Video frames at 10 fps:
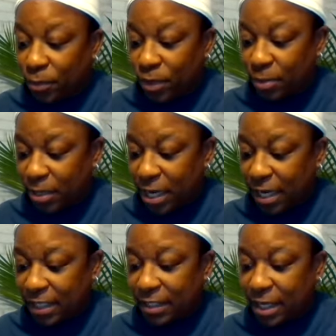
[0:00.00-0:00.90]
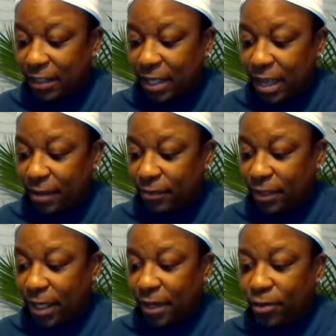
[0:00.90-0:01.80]
Wouldn't it be nice not to have
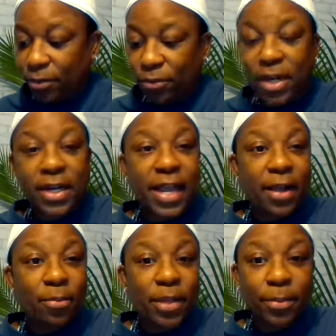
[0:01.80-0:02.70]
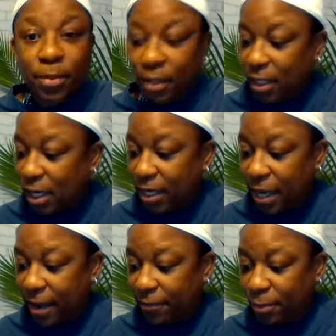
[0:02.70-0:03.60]
to like run down people and hunt
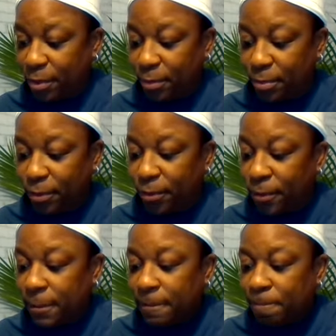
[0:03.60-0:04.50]
after people